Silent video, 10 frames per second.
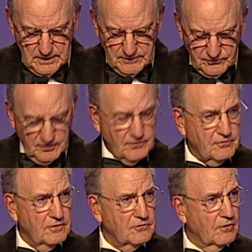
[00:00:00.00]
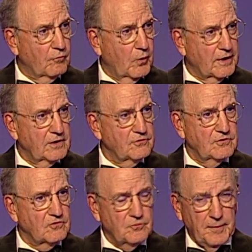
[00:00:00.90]
citizens of what is,
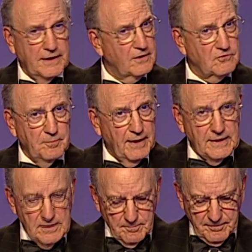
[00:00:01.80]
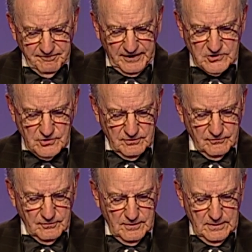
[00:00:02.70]
despite its many imperfections,
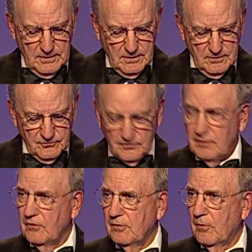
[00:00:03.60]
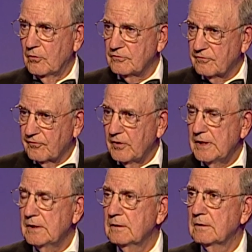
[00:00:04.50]
still the most
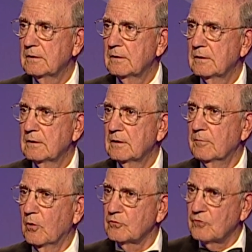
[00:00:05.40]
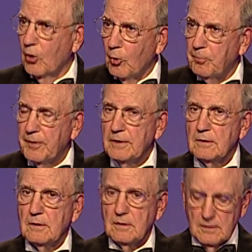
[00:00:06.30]
free, the most open,
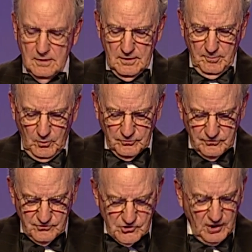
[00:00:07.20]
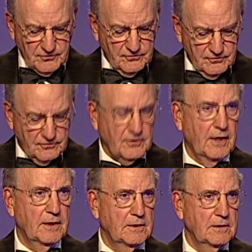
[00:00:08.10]
the most just
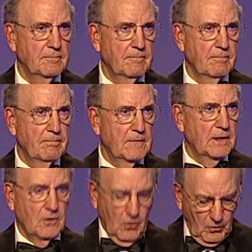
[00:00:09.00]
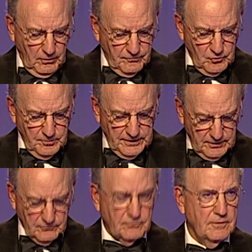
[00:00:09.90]
society in all of human
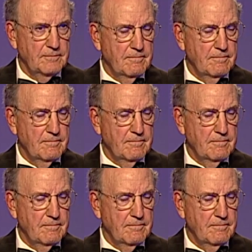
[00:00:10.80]
history.